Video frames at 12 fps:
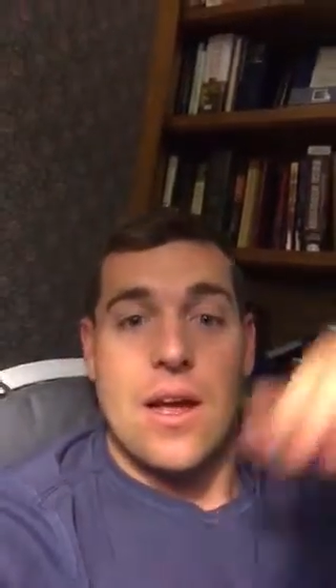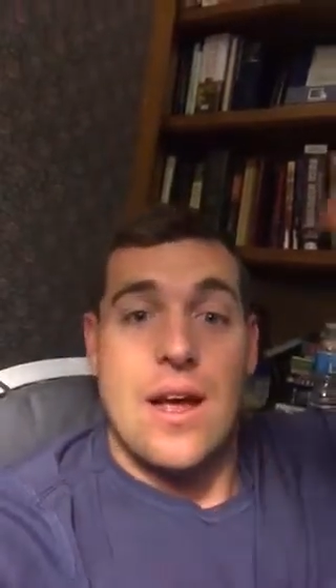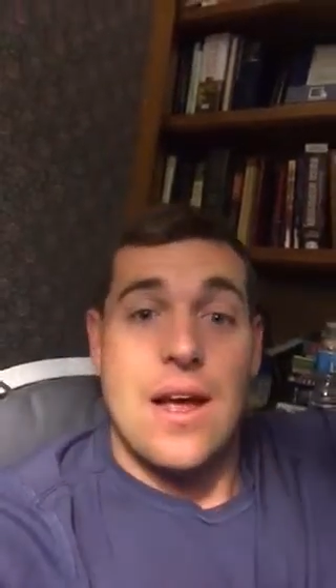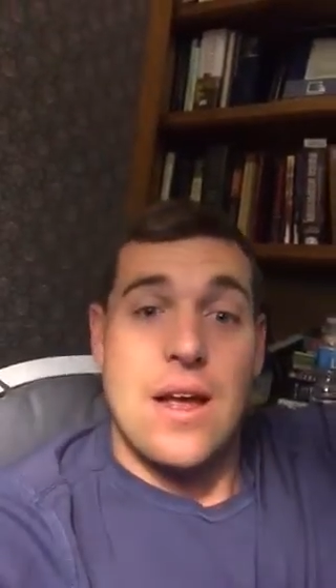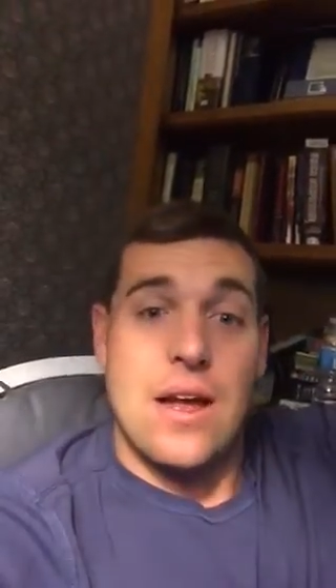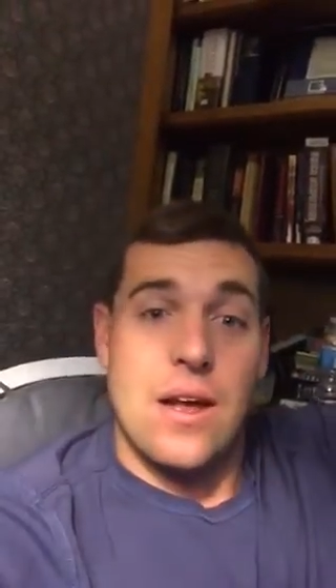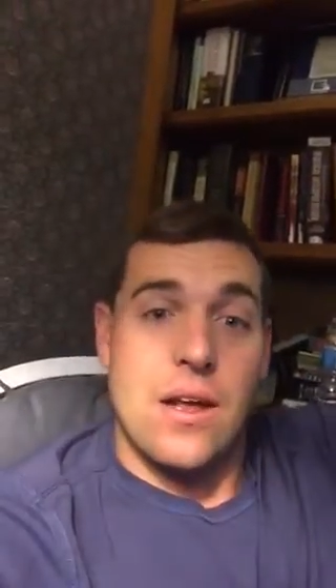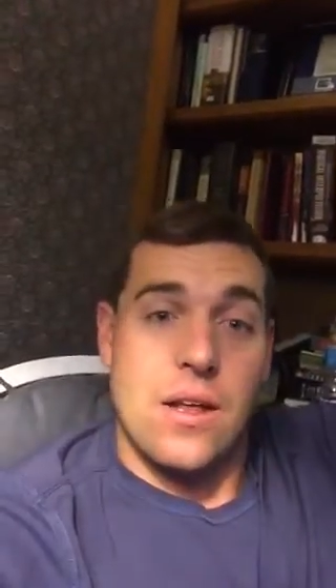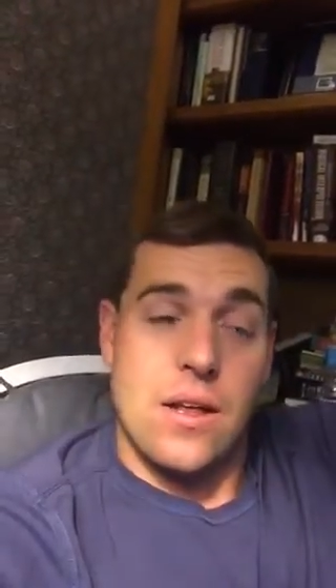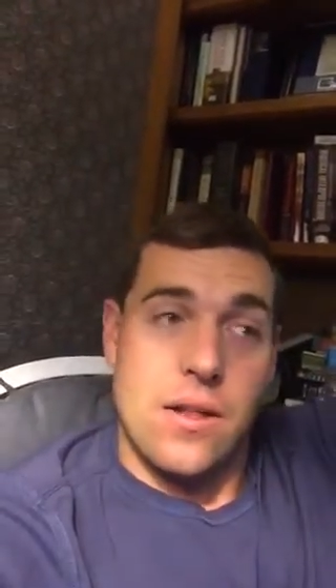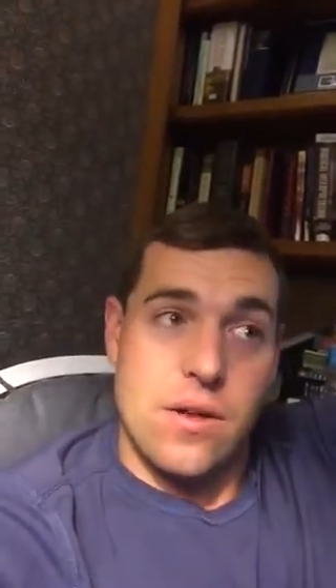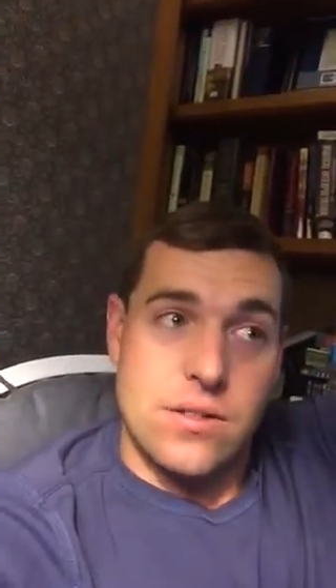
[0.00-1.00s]
hey,
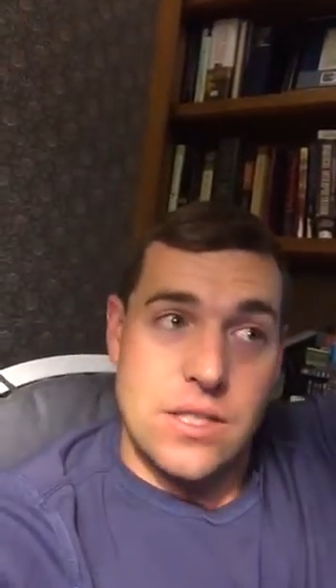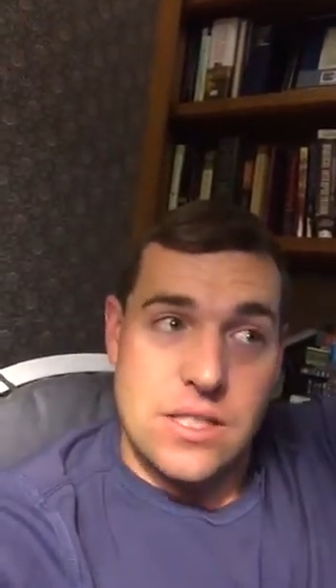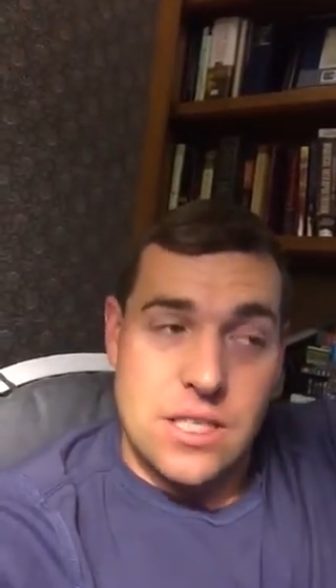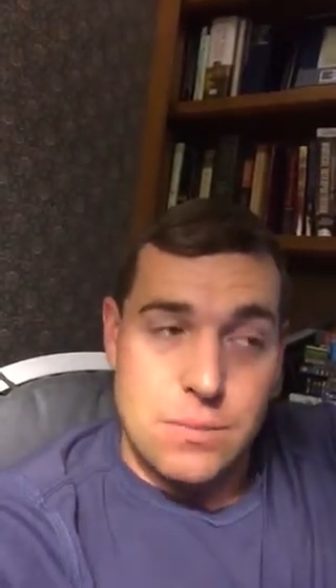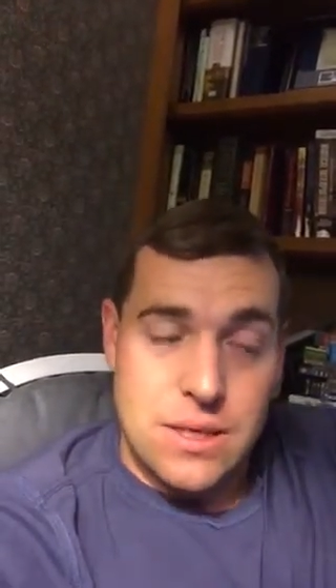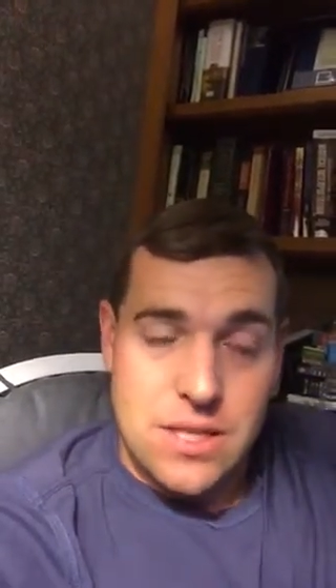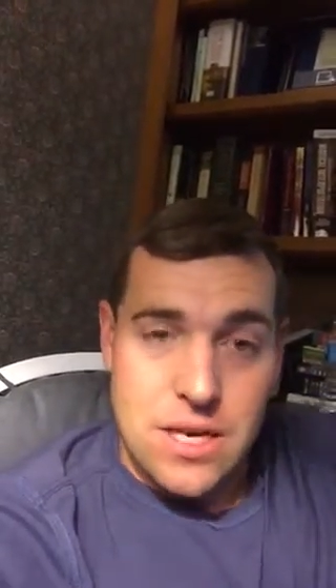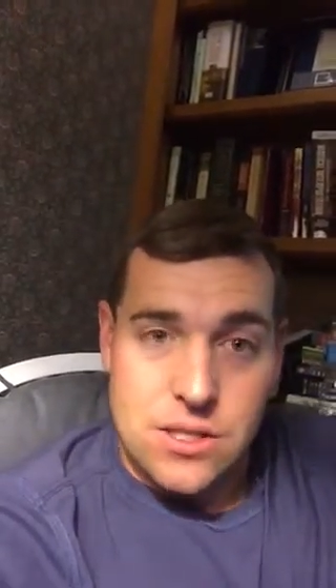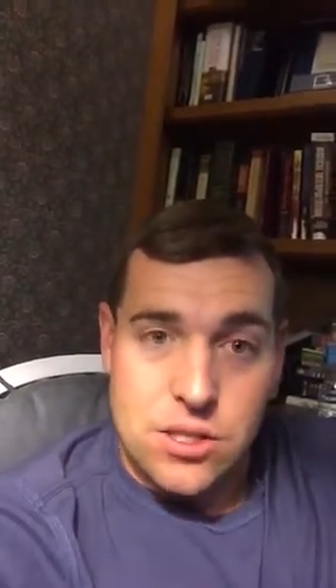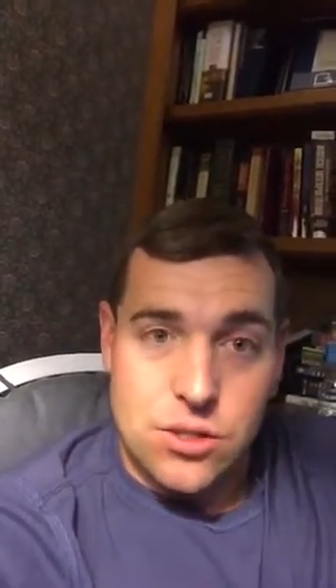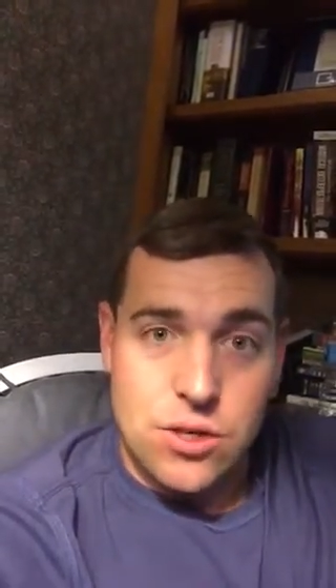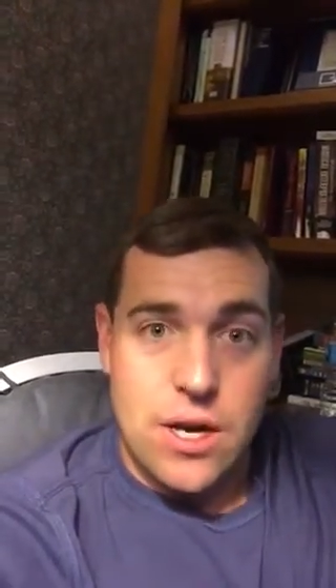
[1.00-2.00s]
here's these
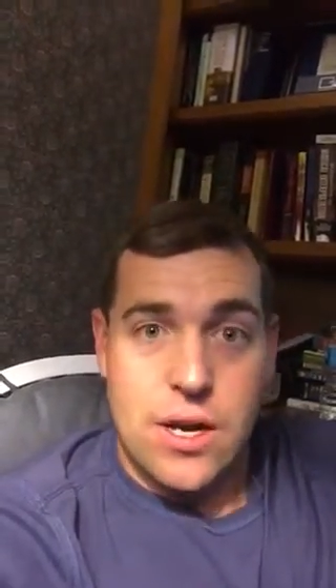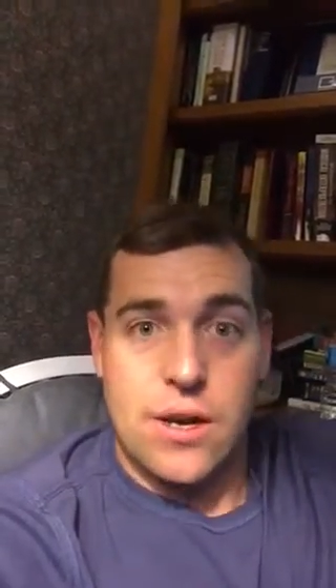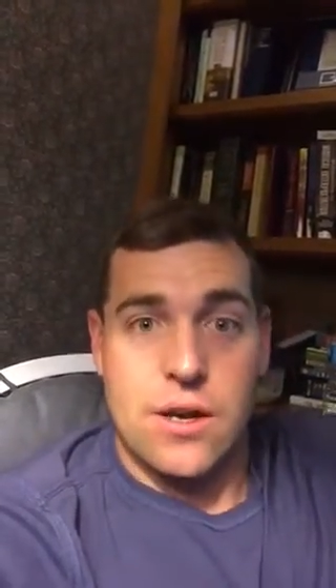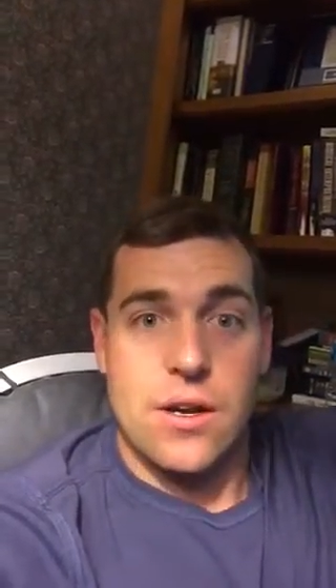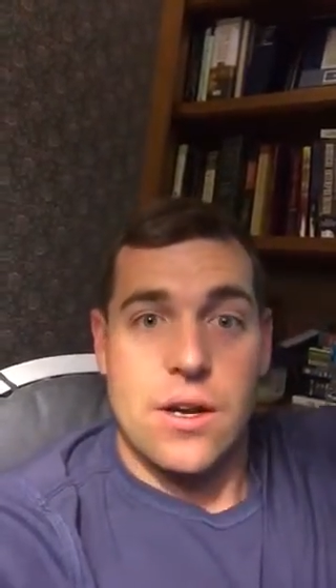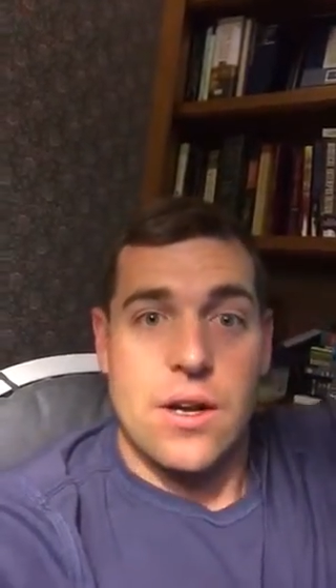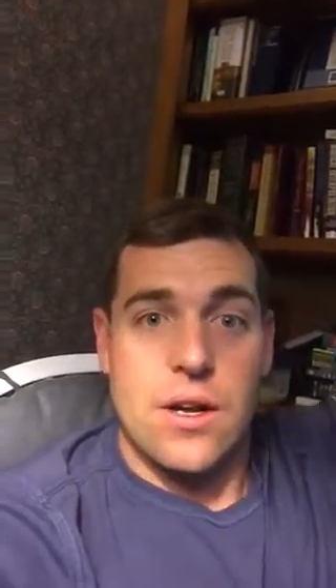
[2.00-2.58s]
expectations right here.